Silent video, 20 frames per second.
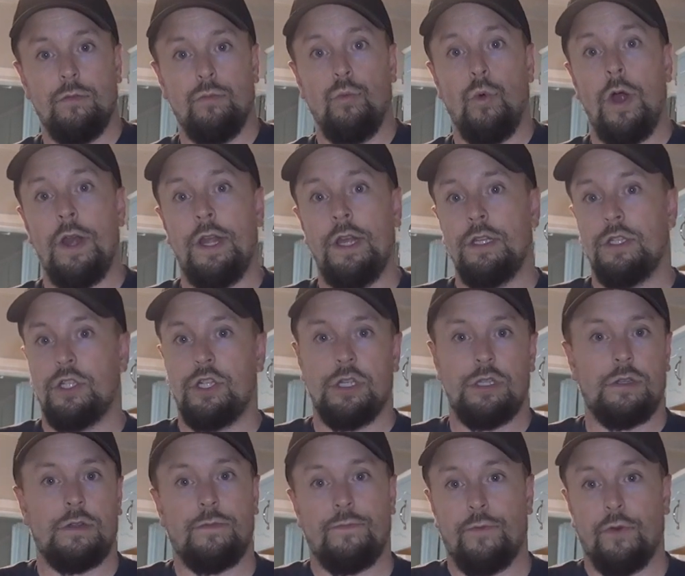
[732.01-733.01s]
One is
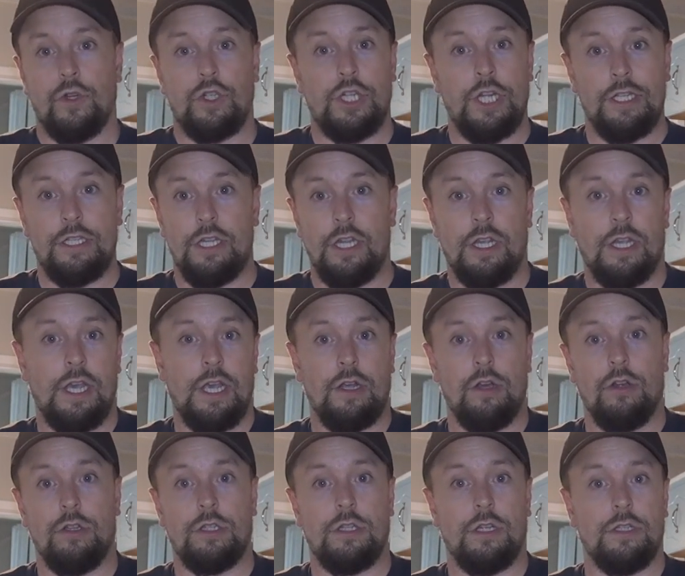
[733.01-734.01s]
just for shits and
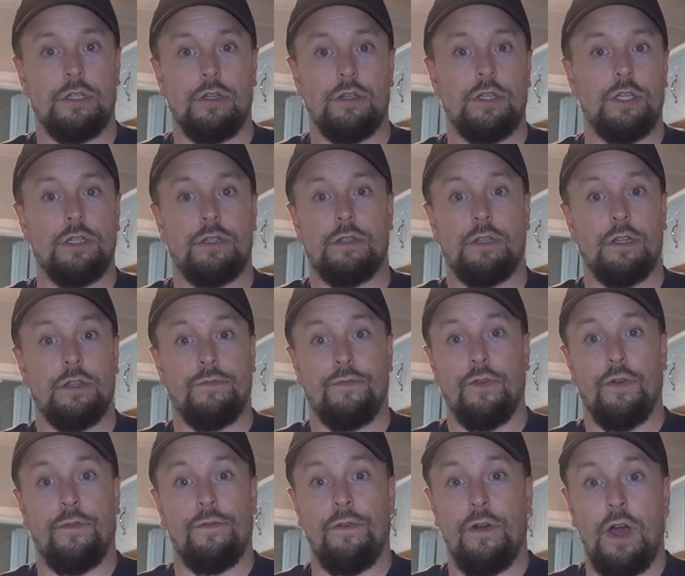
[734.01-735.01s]
giggles because they're just it's
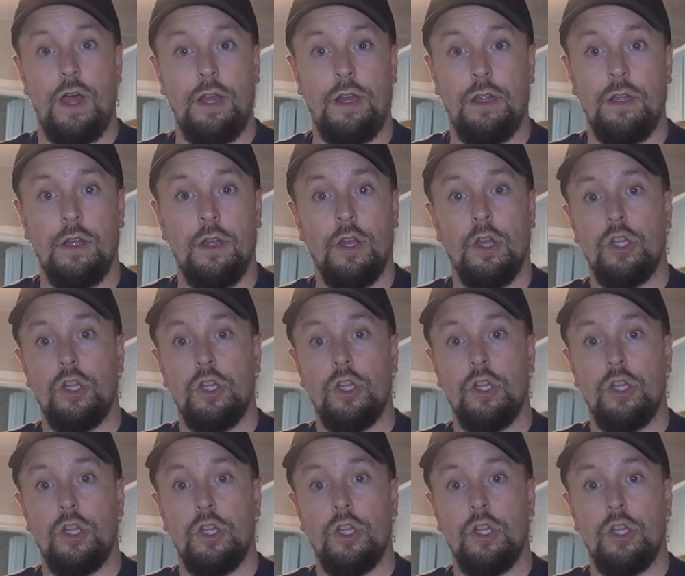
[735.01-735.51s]
for fun.